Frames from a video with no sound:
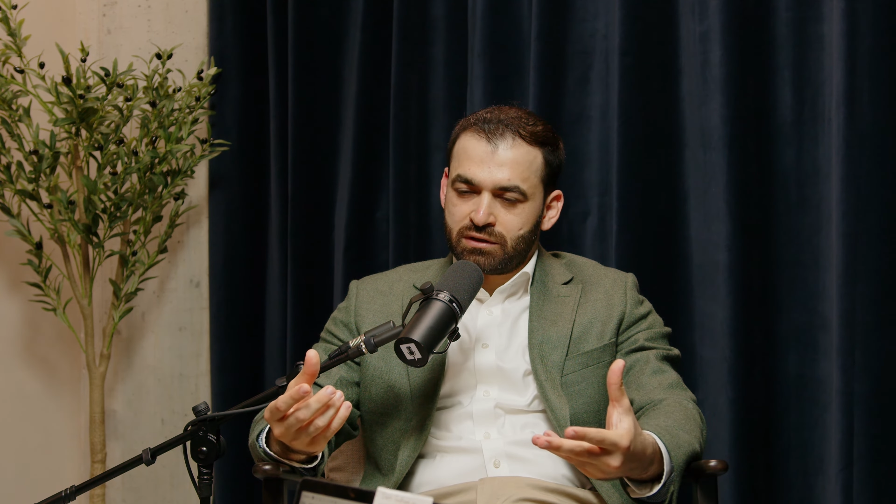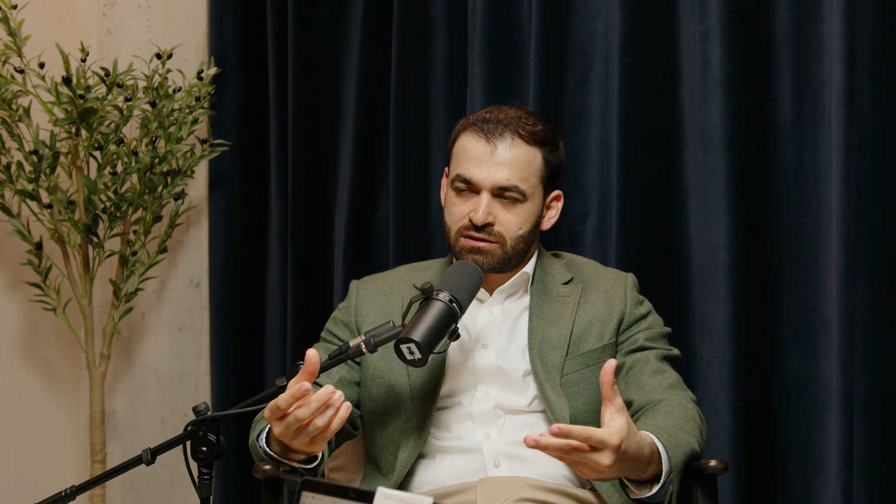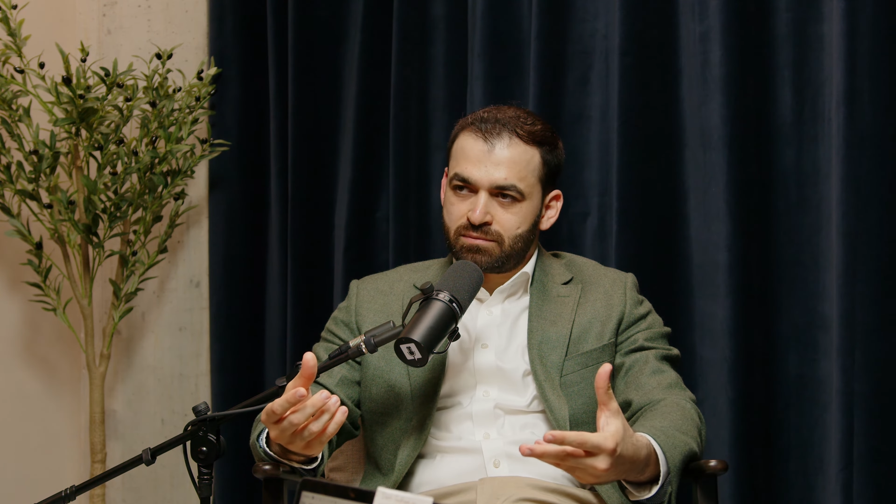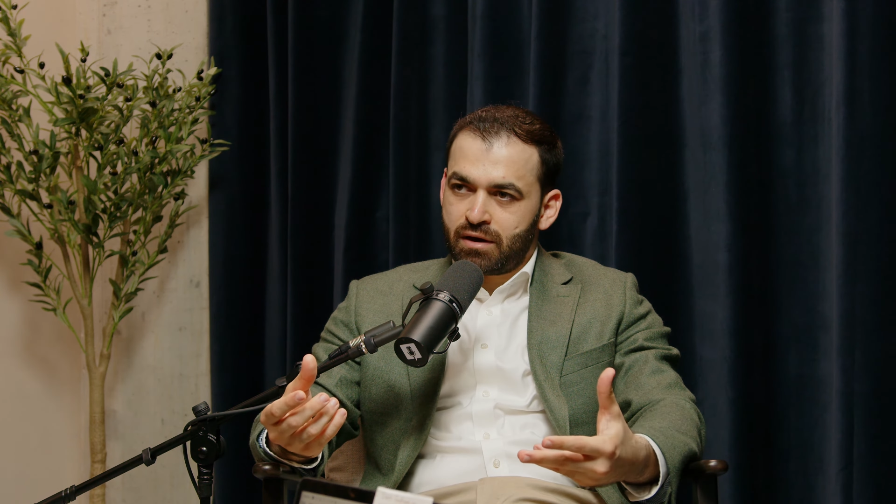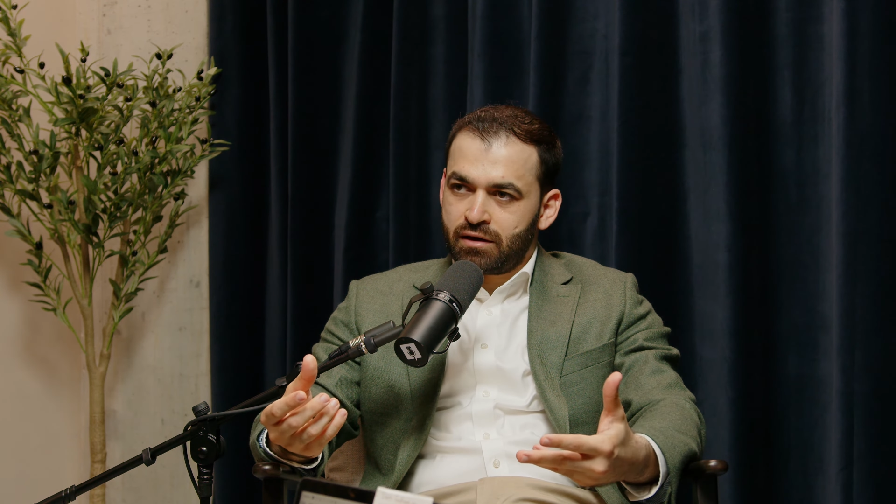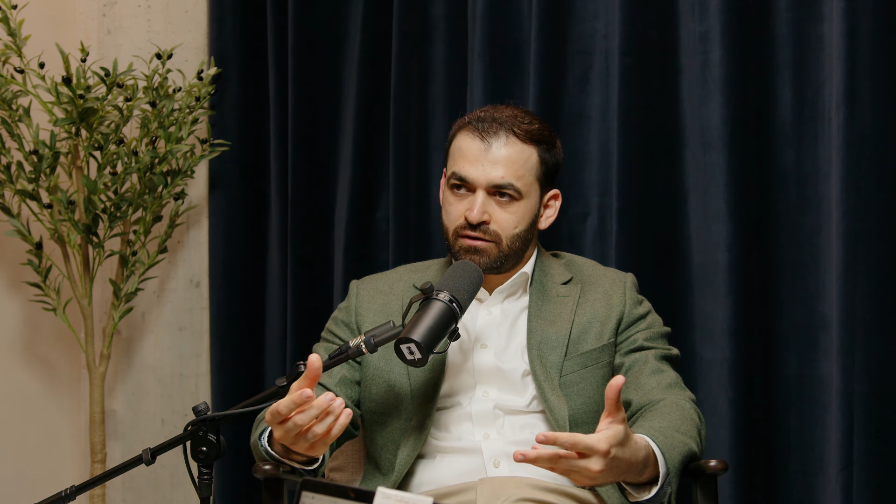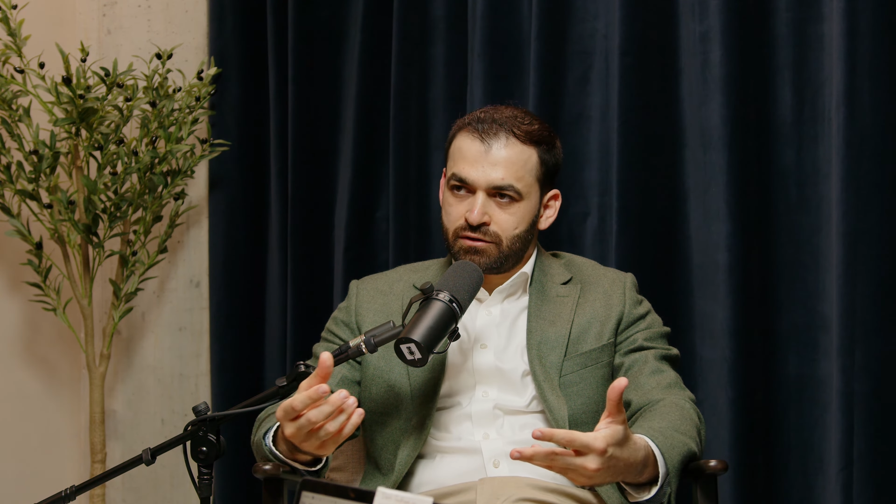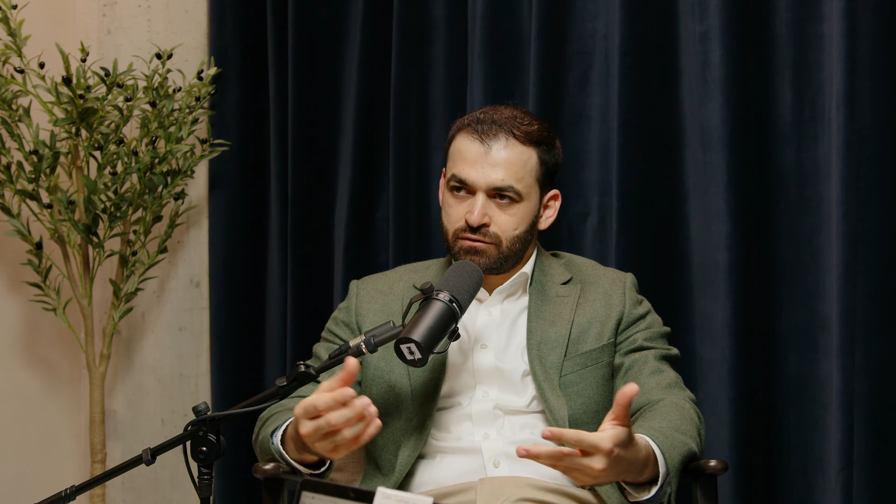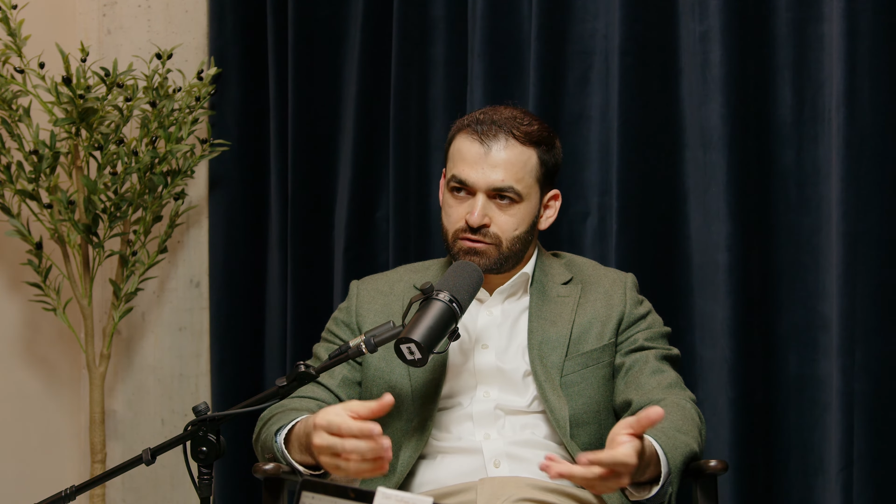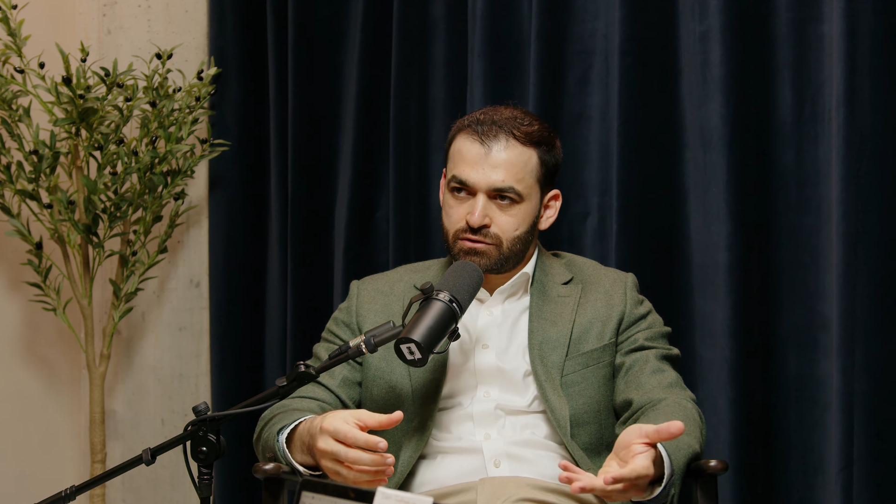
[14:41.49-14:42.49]
inspire
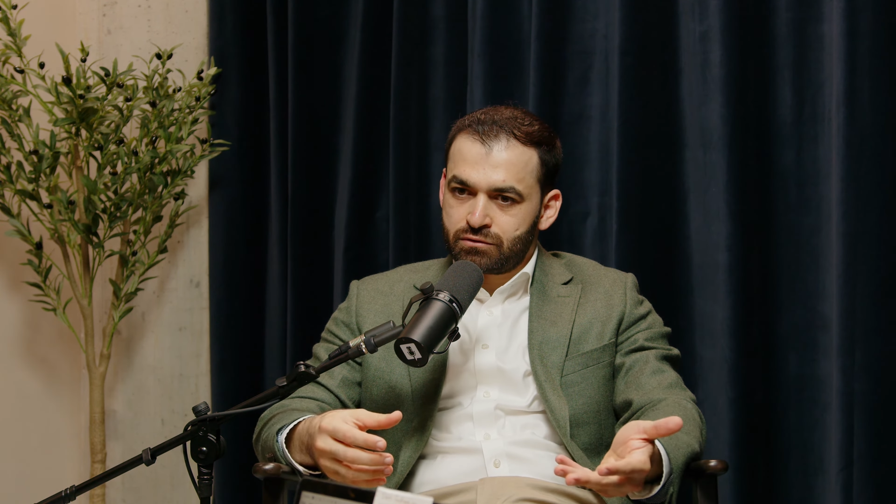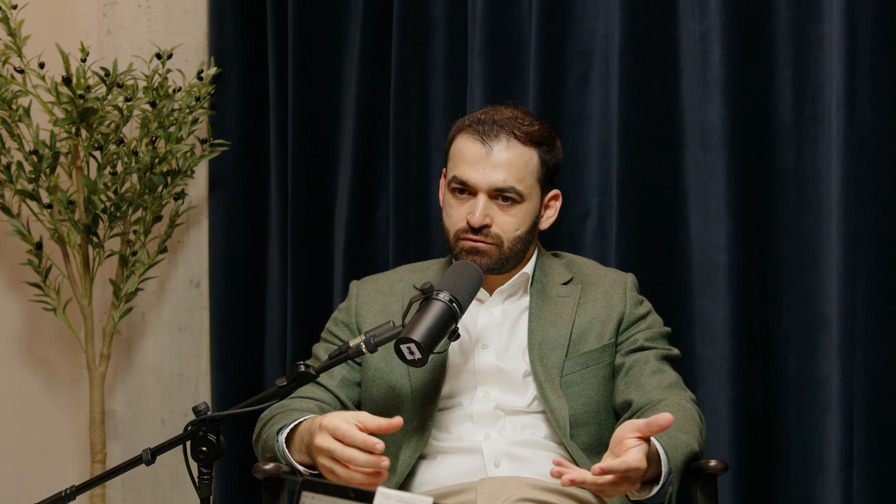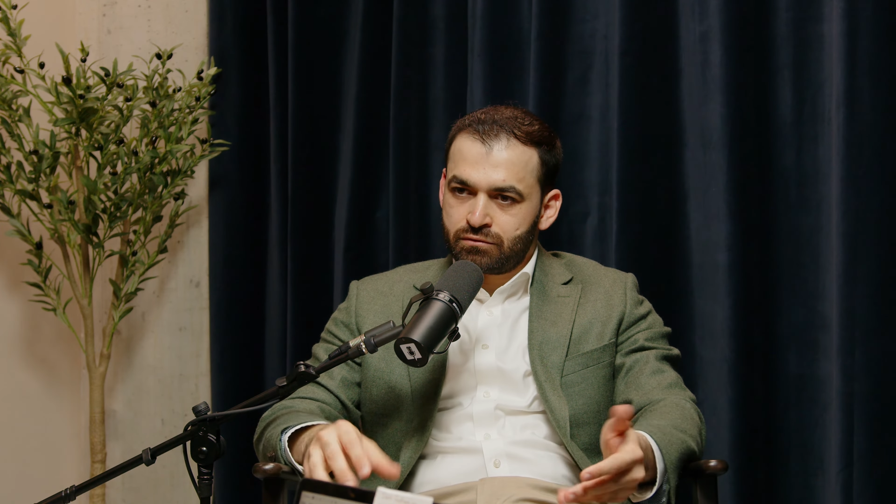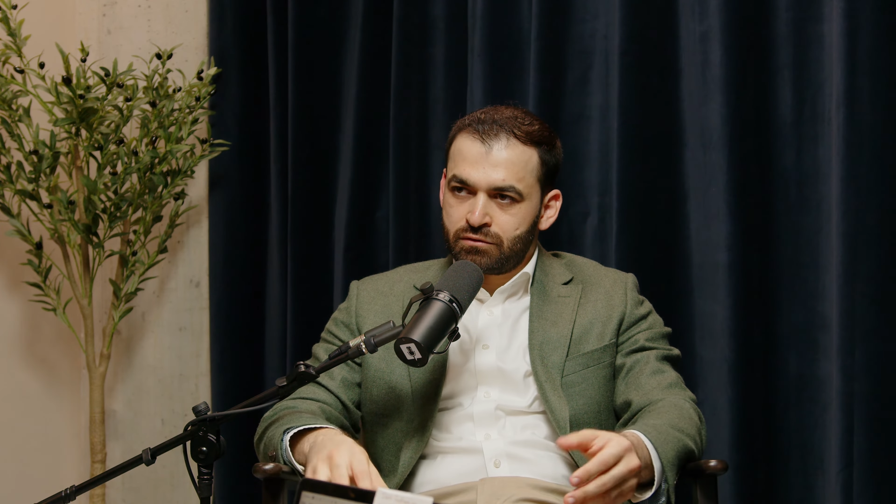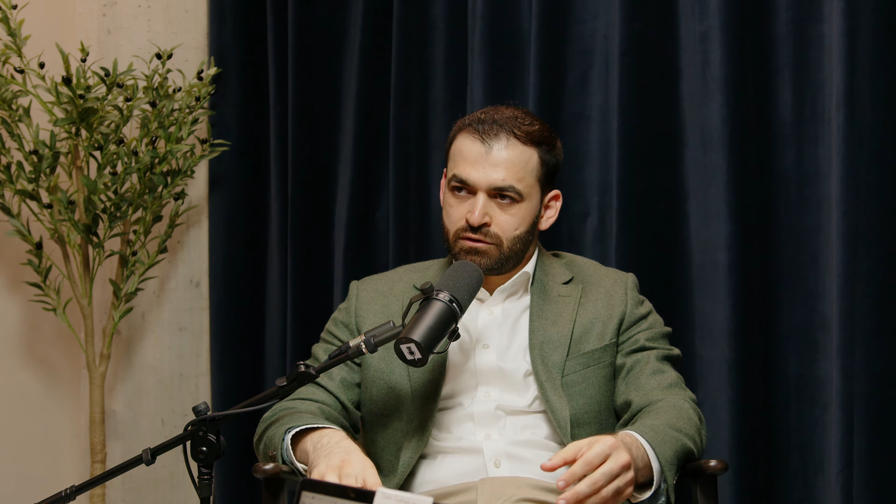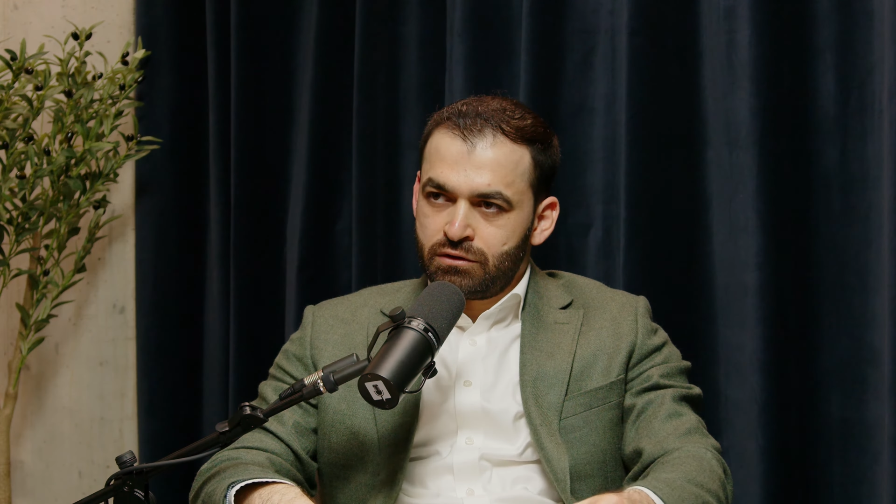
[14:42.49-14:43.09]
you to